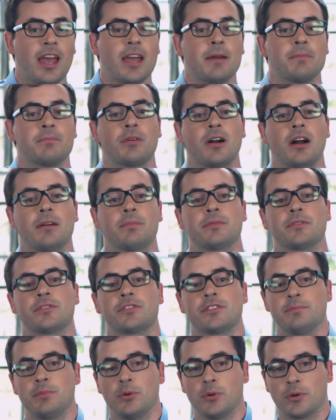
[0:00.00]
and proper
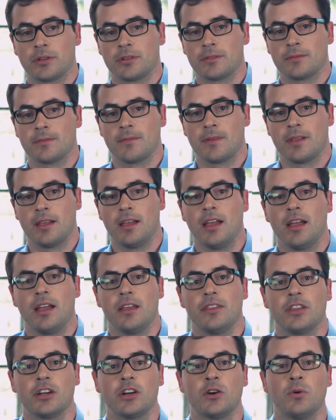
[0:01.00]
support.
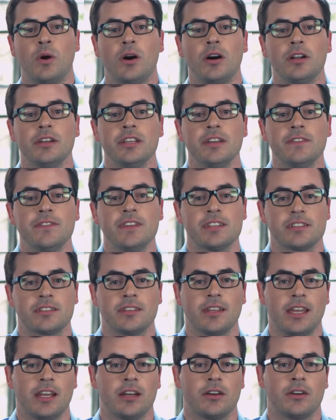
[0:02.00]
The quality of this
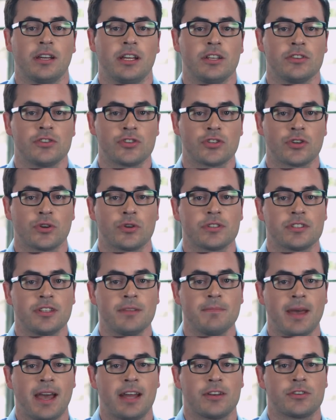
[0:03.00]
layer ensures
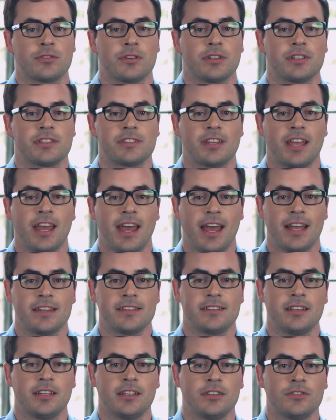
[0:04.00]
the mattress
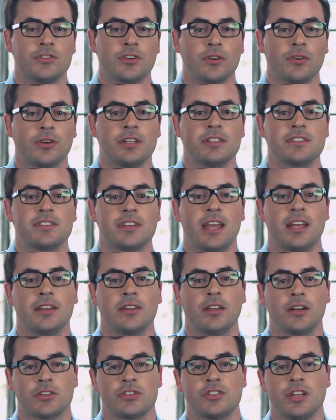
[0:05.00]
has the endurance and
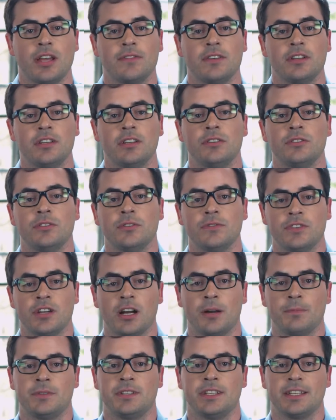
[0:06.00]
longevity you've
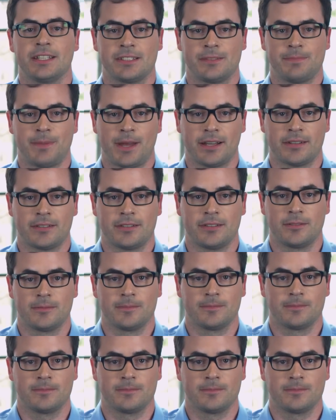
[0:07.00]
come to expect.